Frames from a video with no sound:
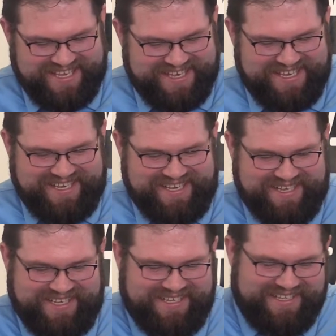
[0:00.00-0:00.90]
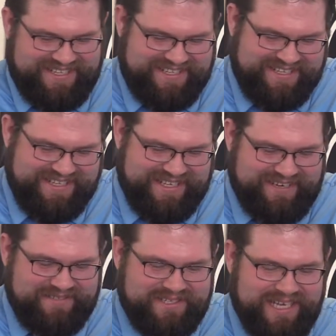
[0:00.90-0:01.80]
uh, I
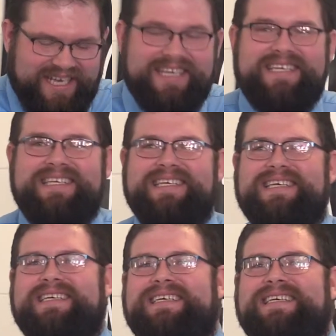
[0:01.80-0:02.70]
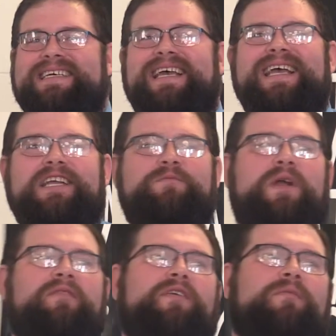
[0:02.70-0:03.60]
was uh, in
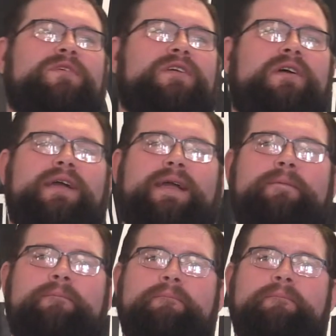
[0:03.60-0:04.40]
Springfield, Missouri,